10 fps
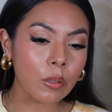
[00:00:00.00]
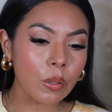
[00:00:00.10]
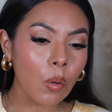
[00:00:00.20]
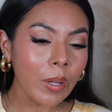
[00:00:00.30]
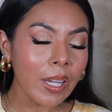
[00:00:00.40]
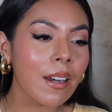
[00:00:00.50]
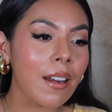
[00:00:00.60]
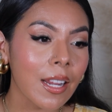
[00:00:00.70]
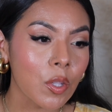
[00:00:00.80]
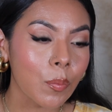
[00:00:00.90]
glowing in a
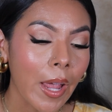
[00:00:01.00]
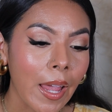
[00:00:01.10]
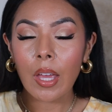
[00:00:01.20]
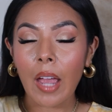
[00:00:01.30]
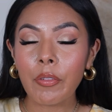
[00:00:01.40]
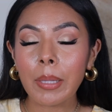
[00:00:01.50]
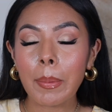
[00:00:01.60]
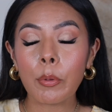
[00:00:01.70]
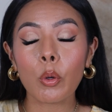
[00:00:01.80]
nice way. I feel like people